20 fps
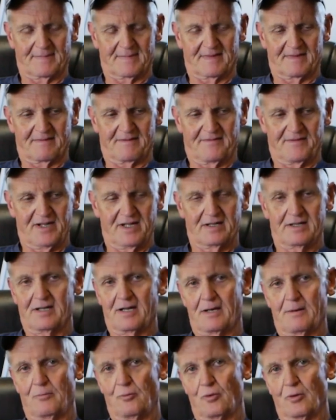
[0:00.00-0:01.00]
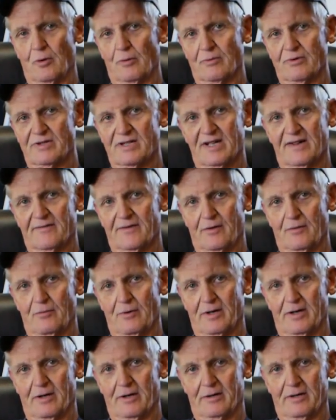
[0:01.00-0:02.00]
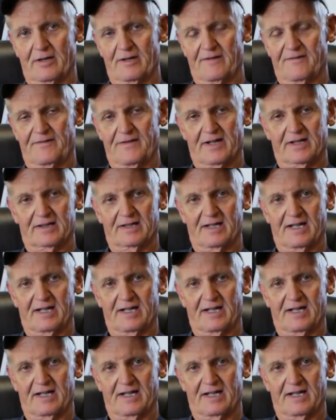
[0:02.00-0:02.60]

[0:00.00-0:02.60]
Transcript: The Vietnam War was everywhere, and it affected